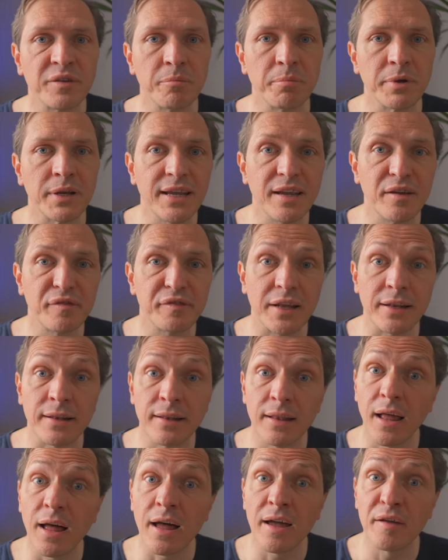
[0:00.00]
the belief that
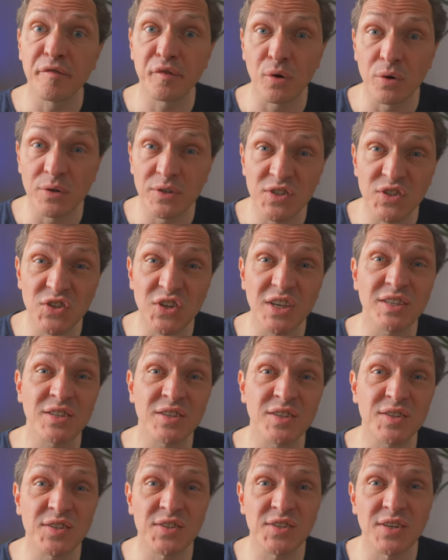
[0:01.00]
life
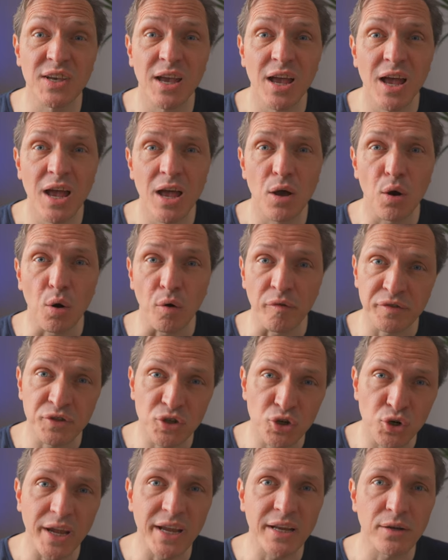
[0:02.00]
consists of
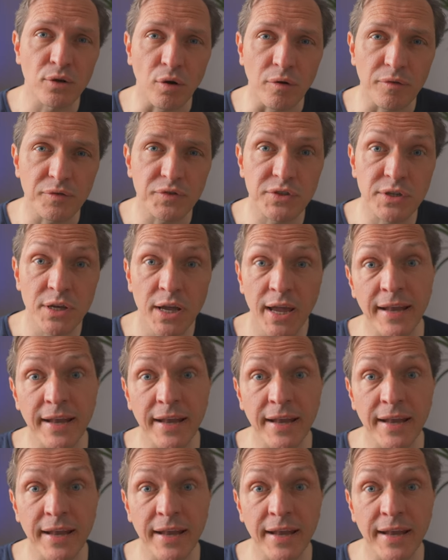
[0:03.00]
trade offs.